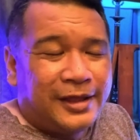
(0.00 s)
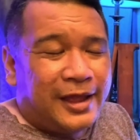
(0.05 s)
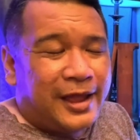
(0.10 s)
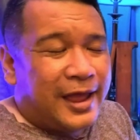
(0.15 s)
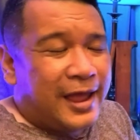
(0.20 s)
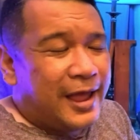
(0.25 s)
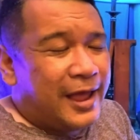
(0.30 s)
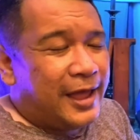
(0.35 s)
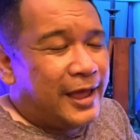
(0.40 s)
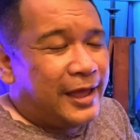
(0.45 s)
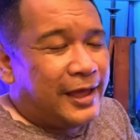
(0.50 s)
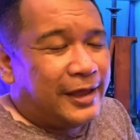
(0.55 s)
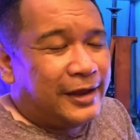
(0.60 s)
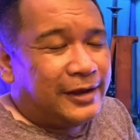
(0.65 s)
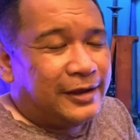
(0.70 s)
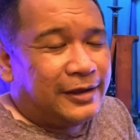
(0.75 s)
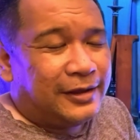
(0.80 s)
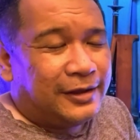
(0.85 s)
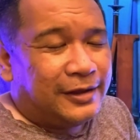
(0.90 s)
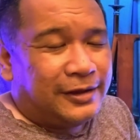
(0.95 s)

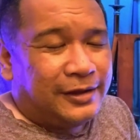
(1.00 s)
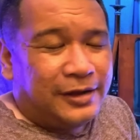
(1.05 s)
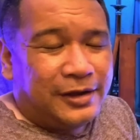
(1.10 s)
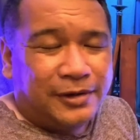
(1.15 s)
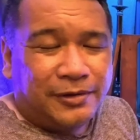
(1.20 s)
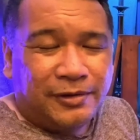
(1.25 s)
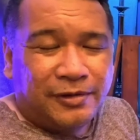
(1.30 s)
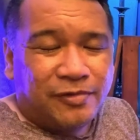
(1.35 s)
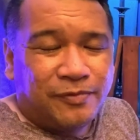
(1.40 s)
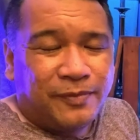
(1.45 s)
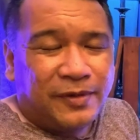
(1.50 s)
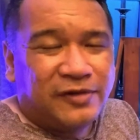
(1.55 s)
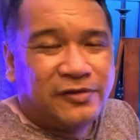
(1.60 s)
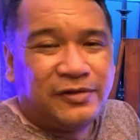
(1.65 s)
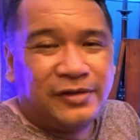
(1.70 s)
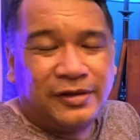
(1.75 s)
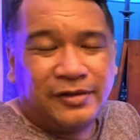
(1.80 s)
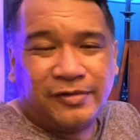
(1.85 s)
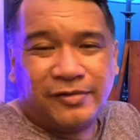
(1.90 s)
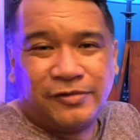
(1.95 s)
and you know,
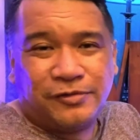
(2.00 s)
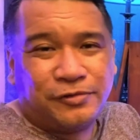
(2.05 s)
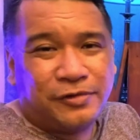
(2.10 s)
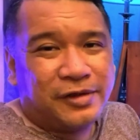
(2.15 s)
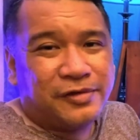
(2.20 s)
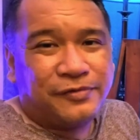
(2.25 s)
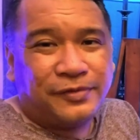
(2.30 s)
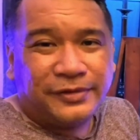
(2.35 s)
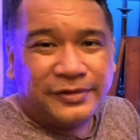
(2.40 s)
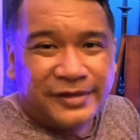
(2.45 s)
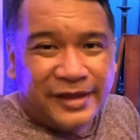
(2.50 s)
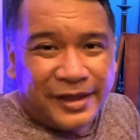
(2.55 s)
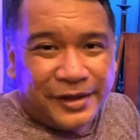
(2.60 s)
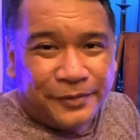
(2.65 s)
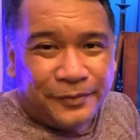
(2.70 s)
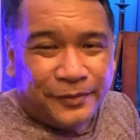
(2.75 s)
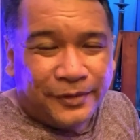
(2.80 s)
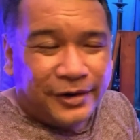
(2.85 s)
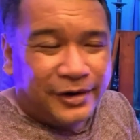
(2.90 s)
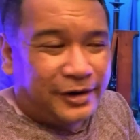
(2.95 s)
especially a stressful day
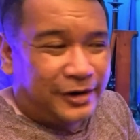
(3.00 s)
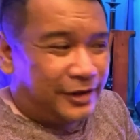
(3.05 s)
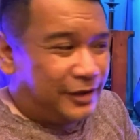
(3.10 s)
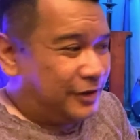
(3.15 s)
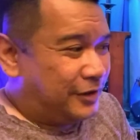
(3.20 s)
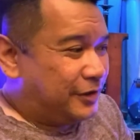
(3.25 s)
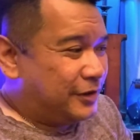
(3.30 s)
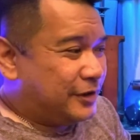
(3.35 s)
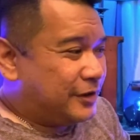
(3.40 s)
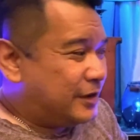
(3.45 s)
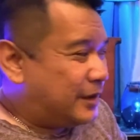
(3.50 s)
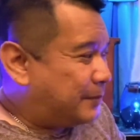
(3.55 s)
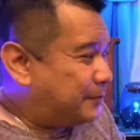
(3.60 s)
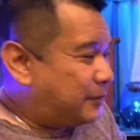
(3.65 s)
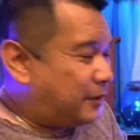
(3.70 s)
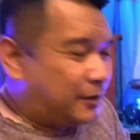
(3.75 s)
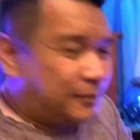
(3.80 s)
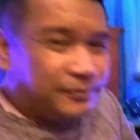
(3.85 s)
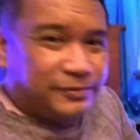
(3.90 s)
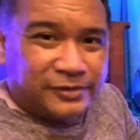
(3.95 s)
at work, come
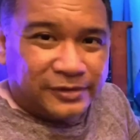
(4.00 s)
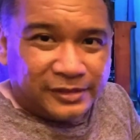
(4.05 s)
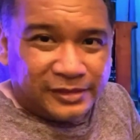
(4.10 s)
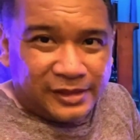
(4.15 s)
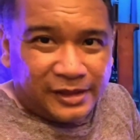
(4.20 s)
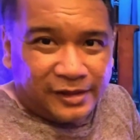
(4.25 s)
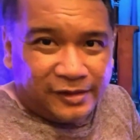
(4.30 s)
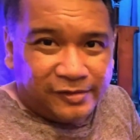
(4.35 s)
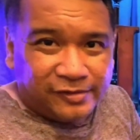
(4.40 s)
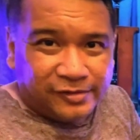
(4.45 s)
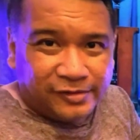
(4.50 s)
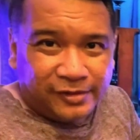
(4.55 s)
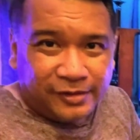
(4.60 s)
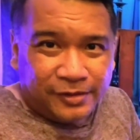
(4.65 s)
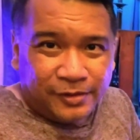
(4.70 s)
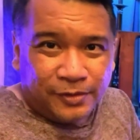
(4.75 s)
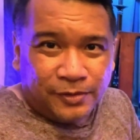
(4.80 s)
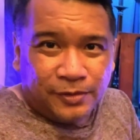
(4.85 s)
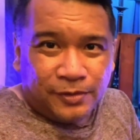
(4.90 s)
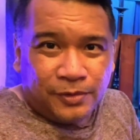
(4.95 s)
home to this
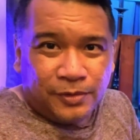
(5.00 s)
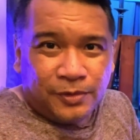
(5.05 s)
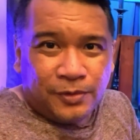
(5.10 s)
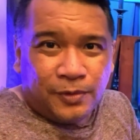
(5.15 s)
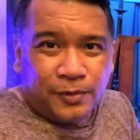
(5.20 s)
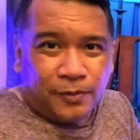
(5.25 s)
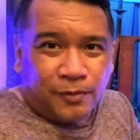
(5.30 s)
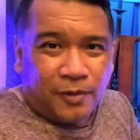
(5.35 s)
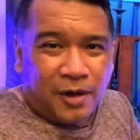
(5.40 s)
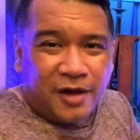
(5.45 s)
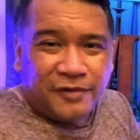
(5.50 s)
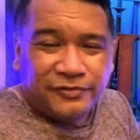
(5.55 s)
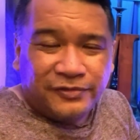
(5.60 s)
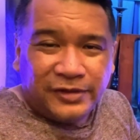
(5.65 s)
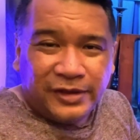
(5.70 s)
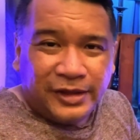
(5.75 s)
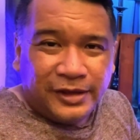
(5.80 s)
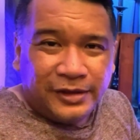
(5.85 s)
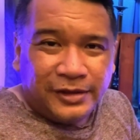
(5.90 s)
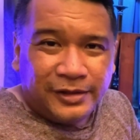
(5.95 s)

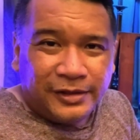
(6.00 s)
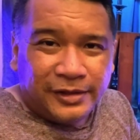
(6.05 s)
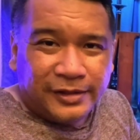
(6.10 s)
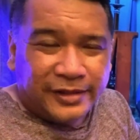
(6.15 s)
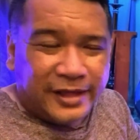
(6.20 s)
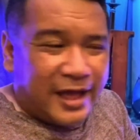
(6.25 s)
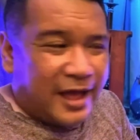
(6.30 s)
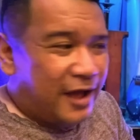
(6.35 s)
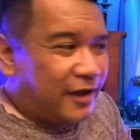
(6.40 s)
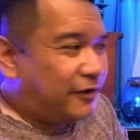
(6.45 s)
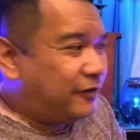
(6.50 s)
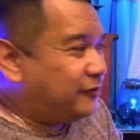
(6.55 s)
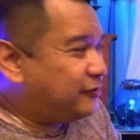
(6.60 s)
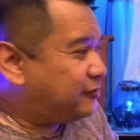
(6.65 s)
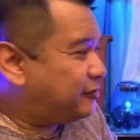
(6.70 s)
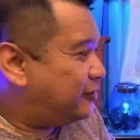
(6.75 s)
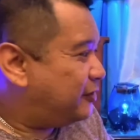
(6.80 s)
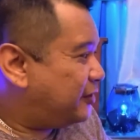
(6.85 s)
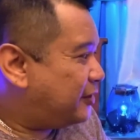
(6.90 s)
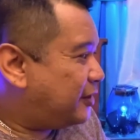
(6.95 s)
wafting in the
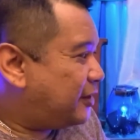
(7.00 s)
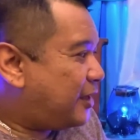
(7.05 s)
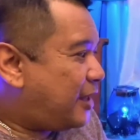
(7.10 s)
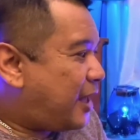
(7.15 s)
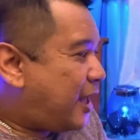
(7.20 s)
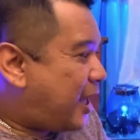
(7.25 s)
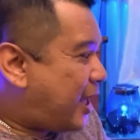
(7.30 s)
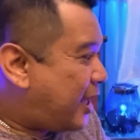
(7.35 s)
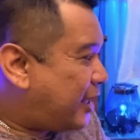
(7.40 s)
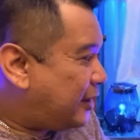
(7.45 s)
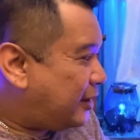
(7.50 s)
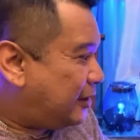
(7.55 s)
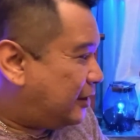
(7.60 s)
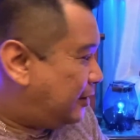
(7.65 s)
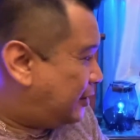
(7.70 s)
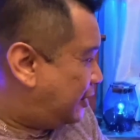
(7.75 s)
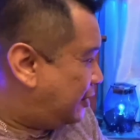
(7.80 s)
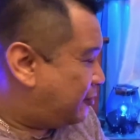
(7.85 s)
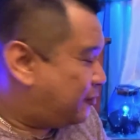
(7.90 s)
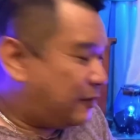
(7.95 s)
house. And
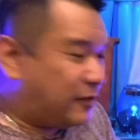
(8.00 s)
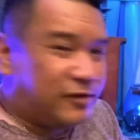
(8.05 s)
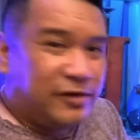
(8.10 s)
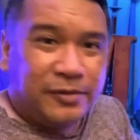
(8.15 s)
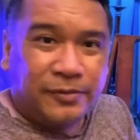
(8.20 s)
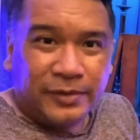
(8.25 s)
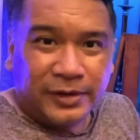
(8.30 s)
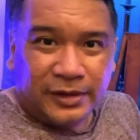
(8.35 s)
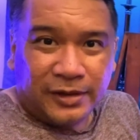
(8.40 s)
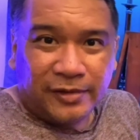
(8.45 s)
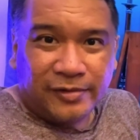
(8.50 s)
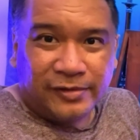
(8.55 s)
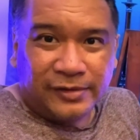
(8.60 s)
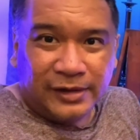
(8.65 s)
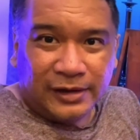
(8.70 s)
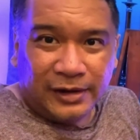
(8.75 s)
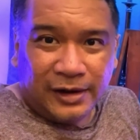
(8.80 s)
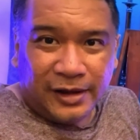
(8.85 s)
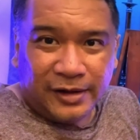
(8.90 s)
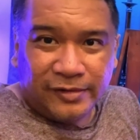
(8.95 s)
especially with this
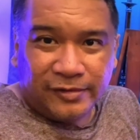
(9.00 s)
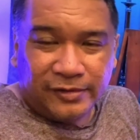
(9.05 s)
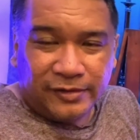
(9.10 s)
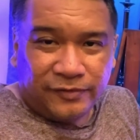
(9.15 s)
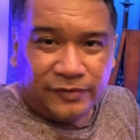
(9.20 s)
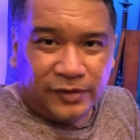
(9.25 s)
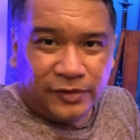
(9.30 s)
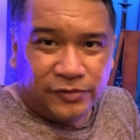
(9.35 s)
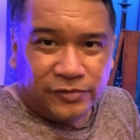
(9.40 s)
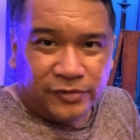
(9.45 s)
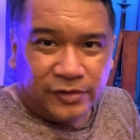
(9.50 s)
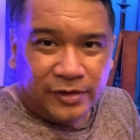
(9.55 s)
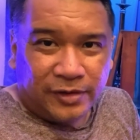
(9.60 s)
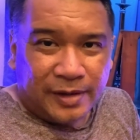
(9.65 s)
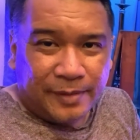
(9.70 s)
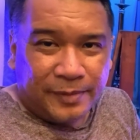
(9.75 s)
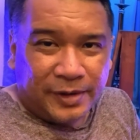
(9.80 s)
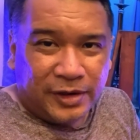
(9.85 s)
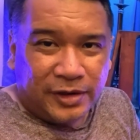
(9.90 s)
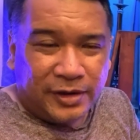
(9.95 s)
deluxe diffuser,
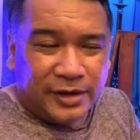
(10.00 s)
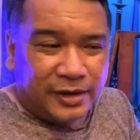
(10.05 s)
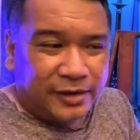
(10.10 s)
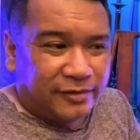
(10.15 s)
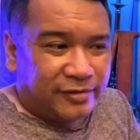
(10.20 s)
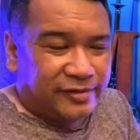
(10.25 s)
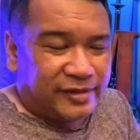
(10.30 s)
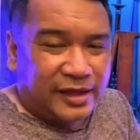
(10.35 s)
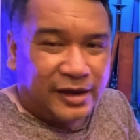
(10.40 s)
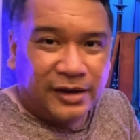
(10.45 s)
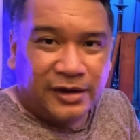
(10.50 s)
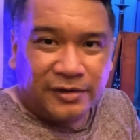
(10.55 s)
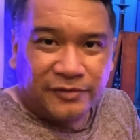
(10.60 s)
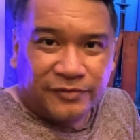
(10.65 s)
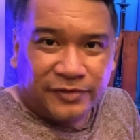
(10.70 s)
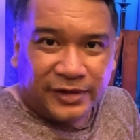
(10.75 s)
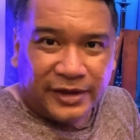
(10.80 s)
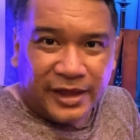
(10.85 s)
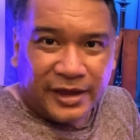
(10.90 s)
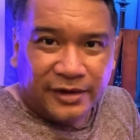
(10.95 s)
I mean, you can set it and
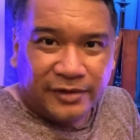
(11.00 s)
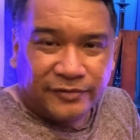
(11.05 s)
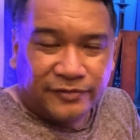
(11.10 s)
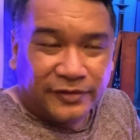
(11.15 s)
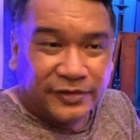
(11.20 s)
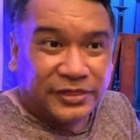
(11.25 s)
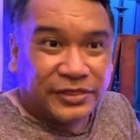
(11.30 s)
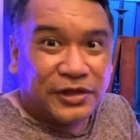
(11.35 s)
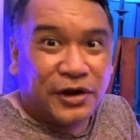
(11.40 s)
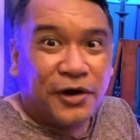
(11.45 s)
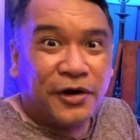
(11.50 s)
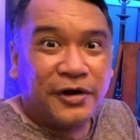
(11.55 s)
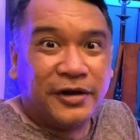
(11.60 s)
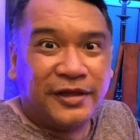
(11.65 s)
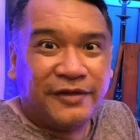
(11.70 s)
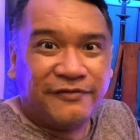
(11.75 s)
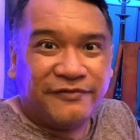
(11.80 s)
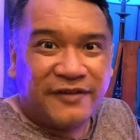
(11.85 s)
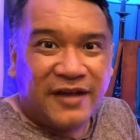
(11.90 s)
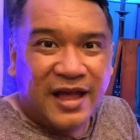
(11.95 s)
forget it for
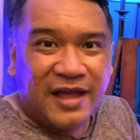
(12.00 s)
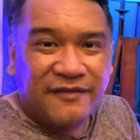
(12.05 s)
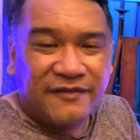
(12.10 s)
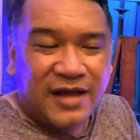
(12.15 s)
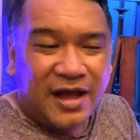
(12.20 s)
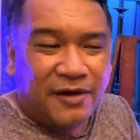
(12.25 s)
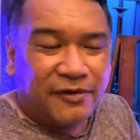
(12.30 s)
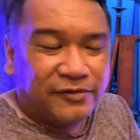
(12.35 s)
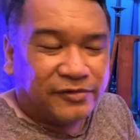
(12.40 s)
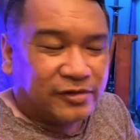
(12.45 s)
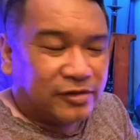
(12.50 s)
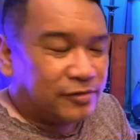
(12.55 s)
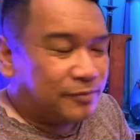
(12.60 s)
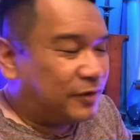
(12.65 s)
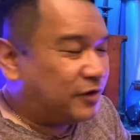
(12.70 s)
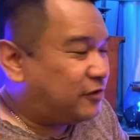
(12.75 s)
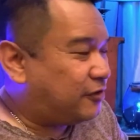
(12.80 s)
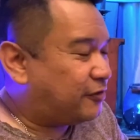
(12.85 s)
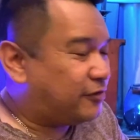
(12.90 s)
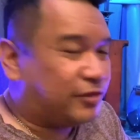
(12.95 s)
35 hours, as
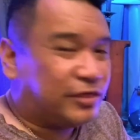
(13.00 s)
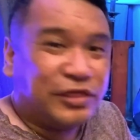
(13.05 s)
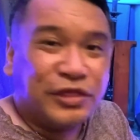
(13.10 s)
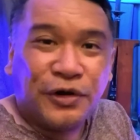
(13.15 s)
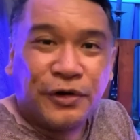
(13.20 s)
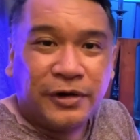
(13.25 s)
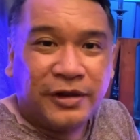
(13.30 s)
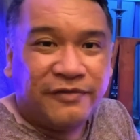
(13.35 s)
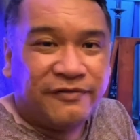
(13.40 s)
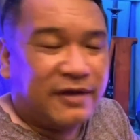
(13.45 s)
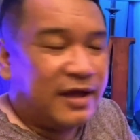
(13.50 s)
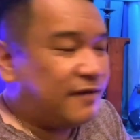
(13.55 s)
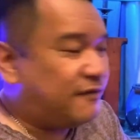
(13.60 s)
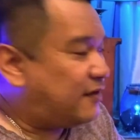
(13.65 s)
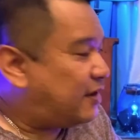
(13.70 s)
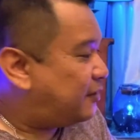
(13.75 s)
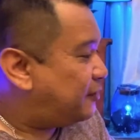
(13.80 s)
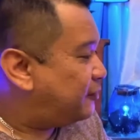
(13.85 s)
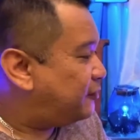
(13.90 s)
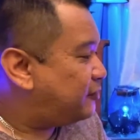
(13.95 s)
much as 35
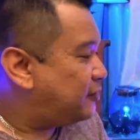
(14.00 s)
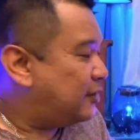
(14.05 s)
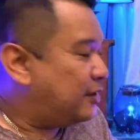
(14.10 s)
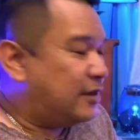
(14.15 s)
hours.